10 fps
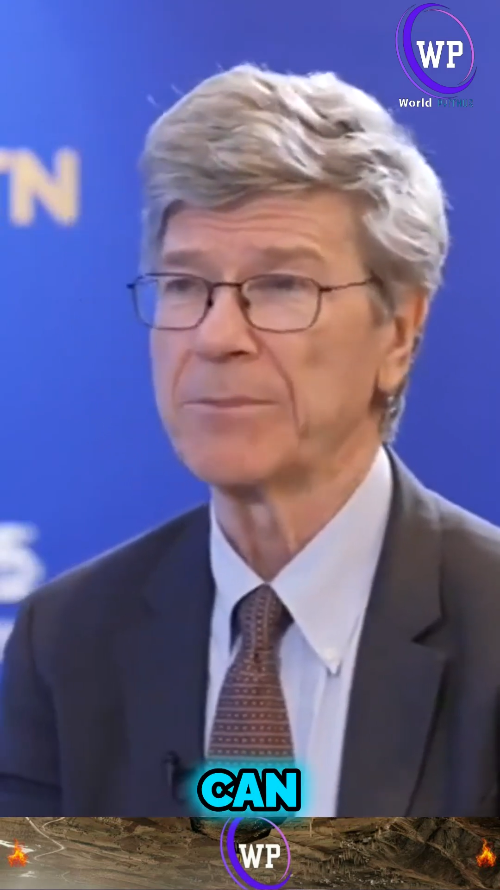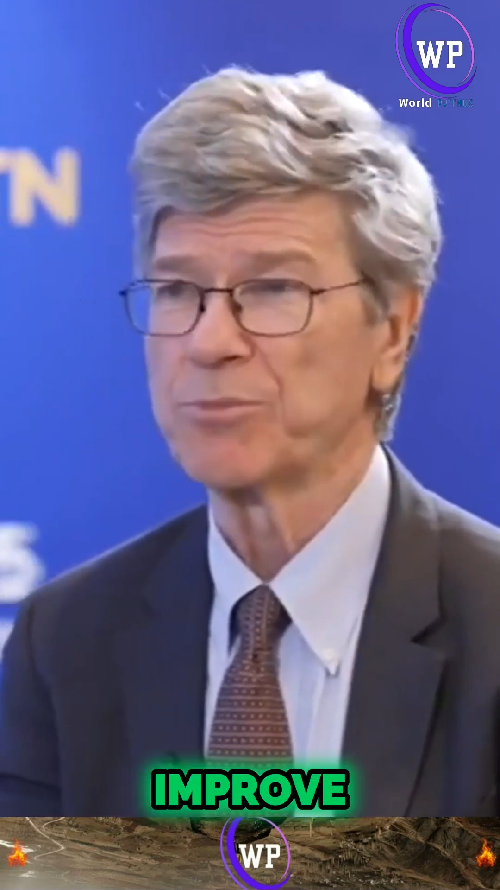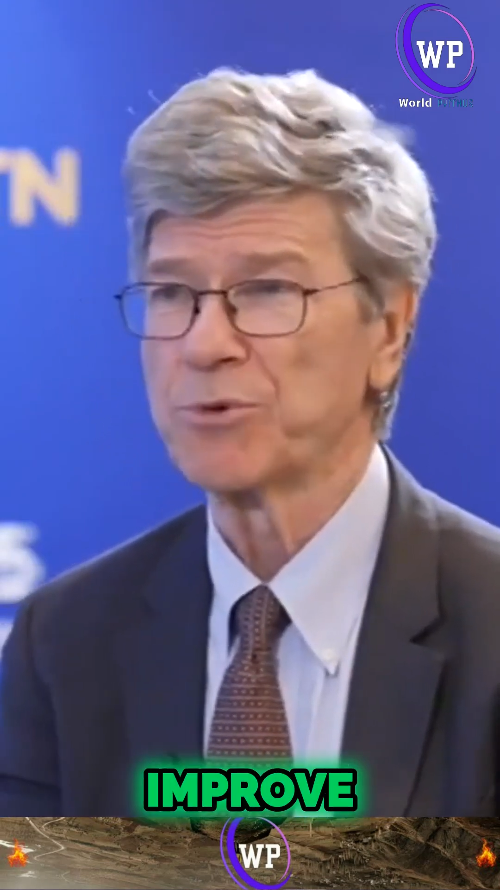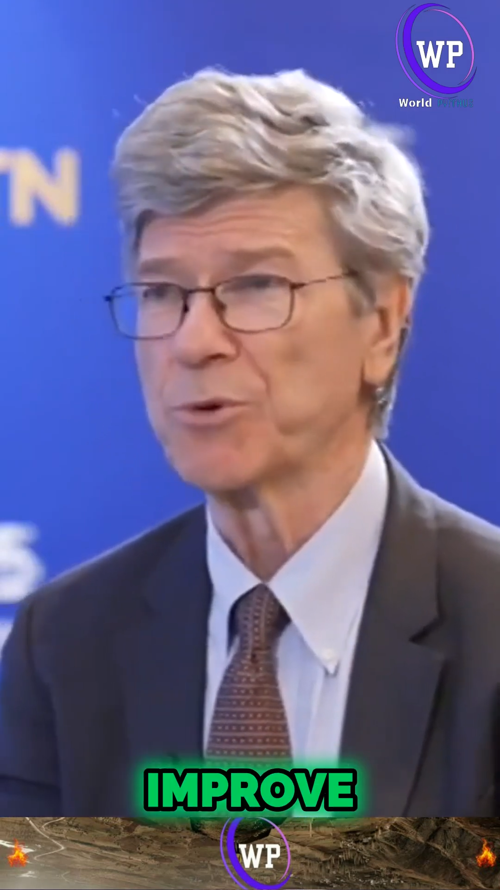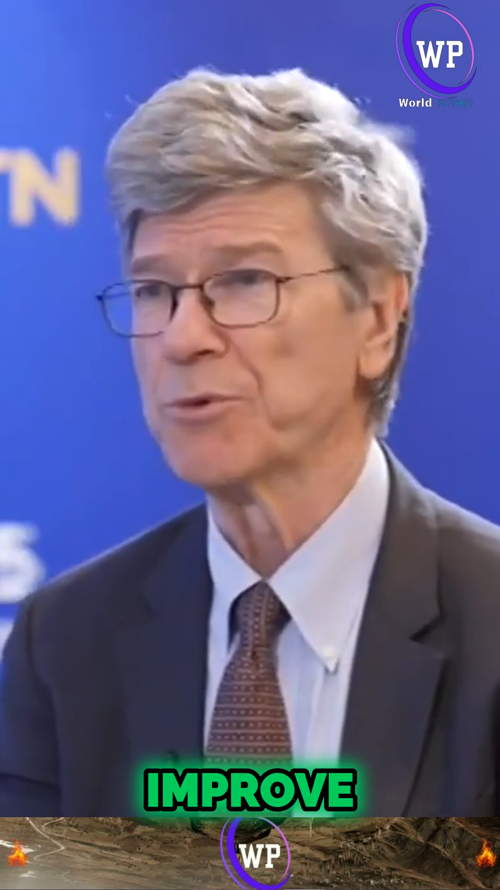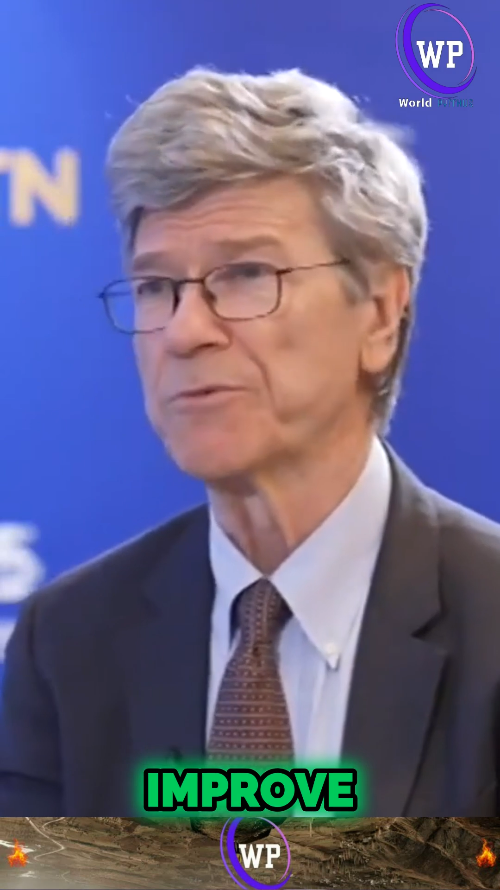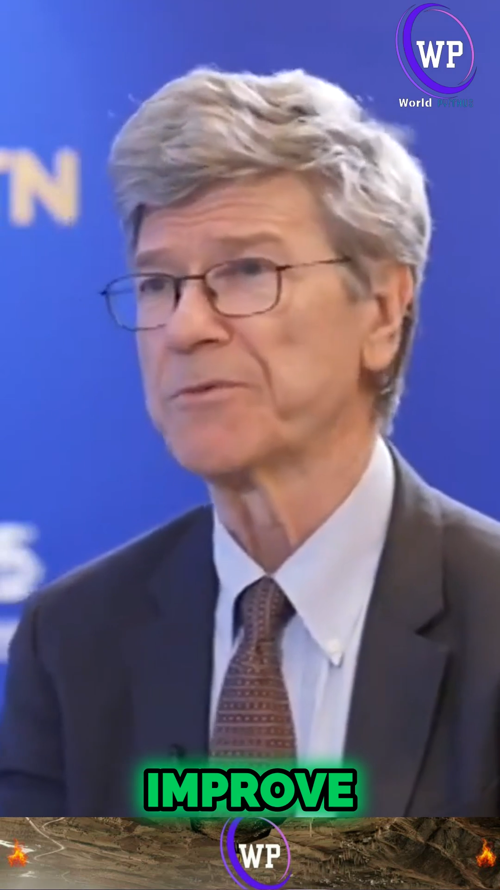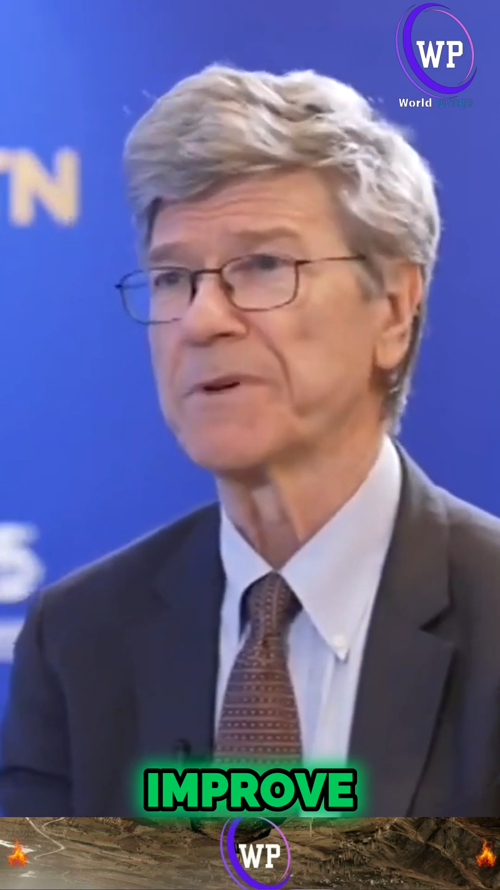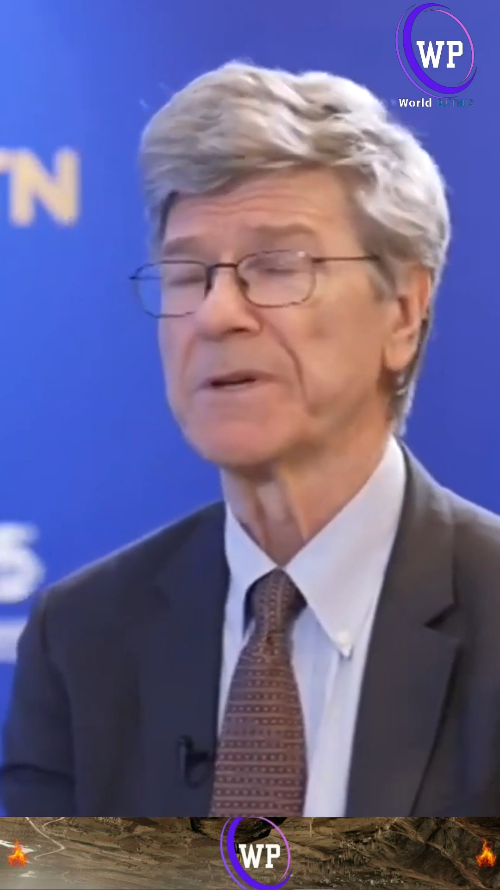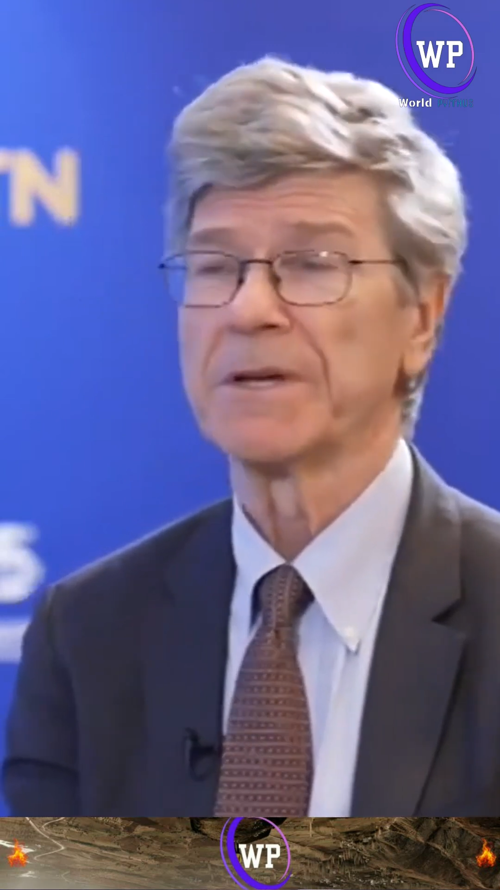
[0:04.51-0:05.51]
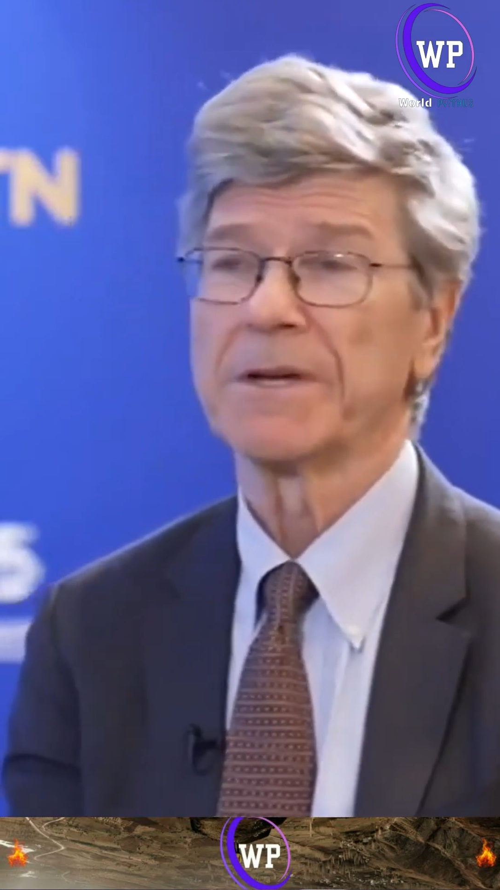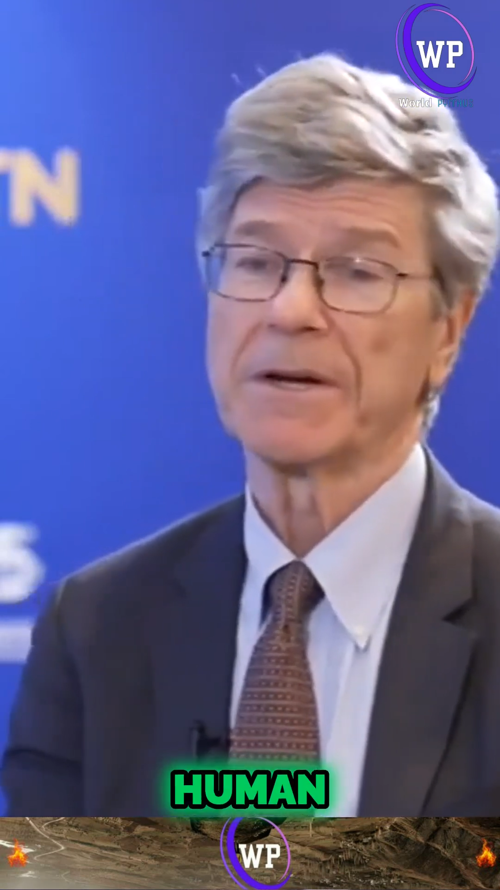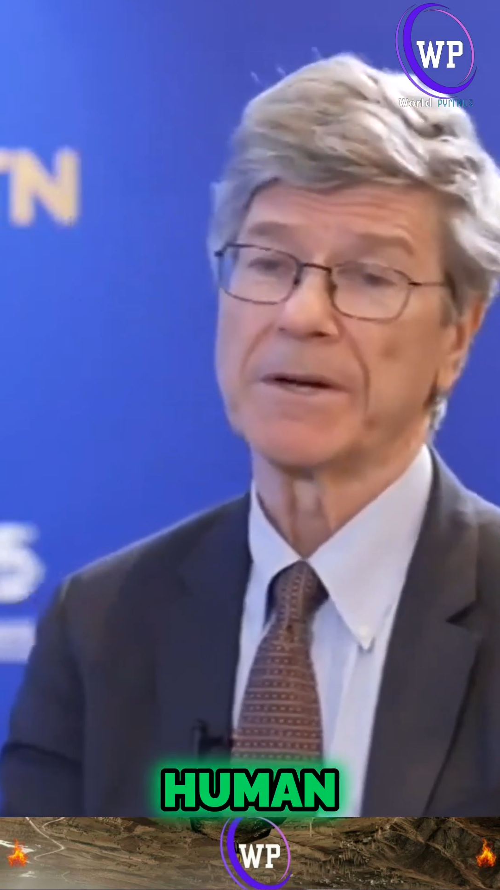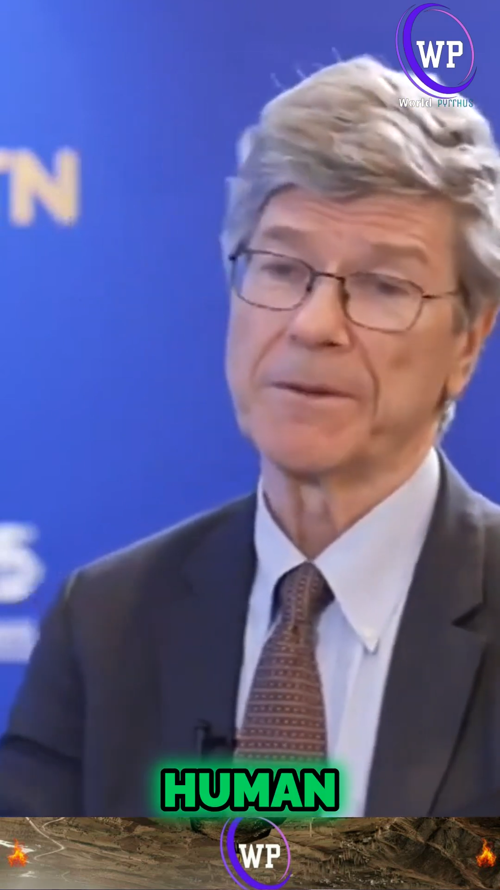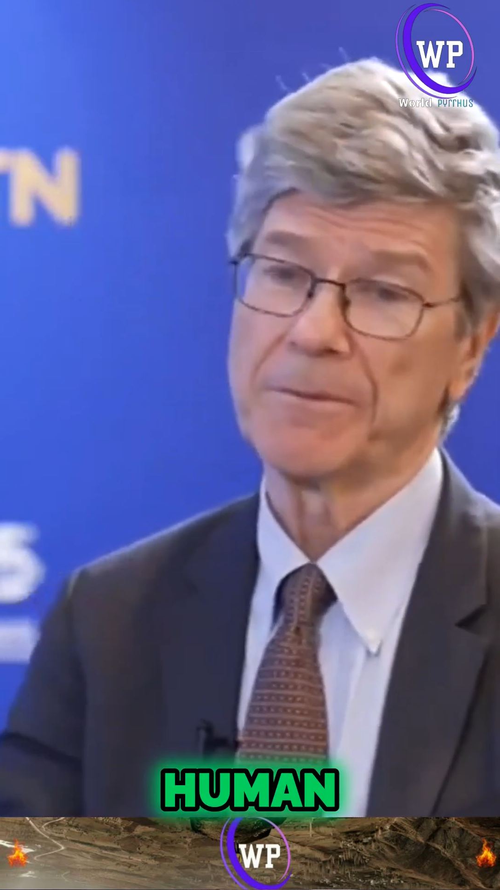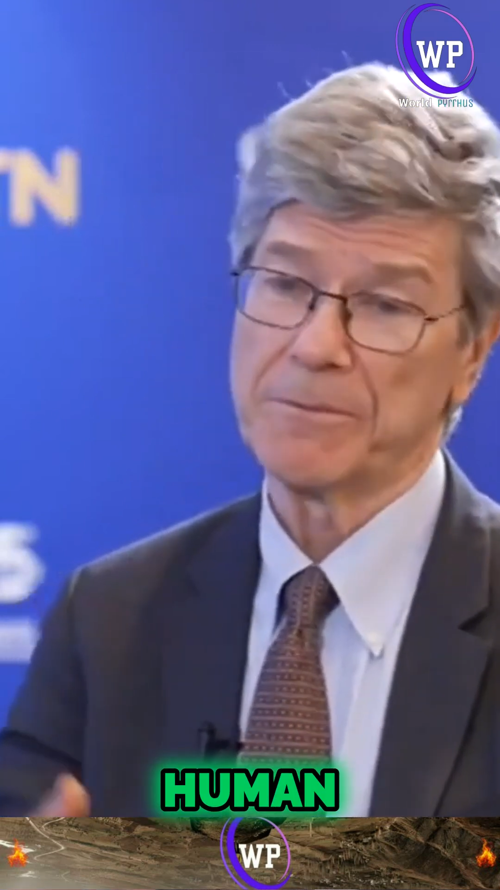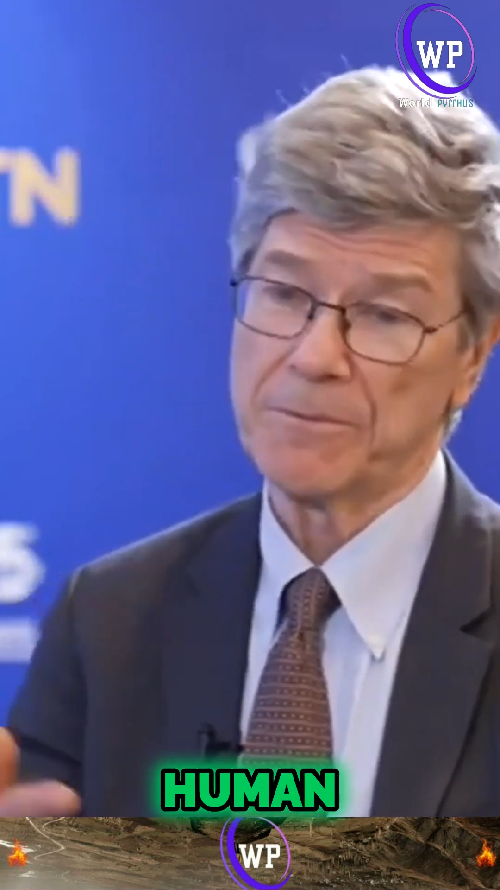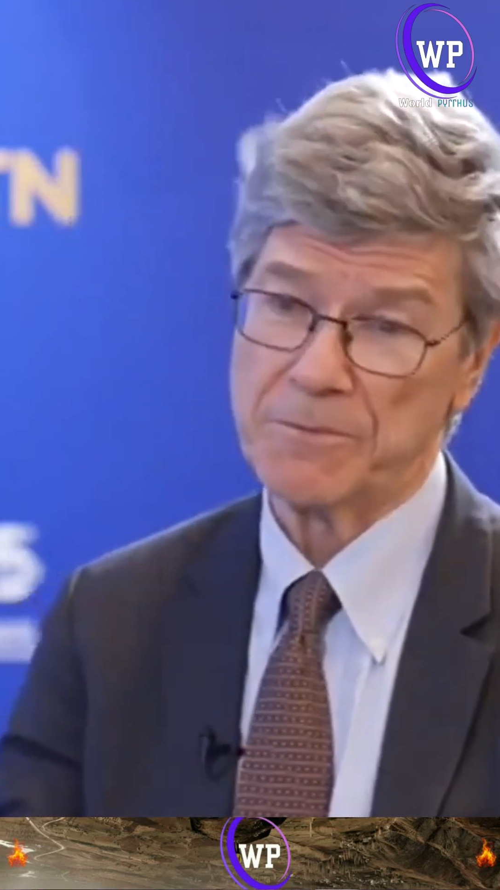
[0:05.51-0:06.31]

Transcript: improve uh,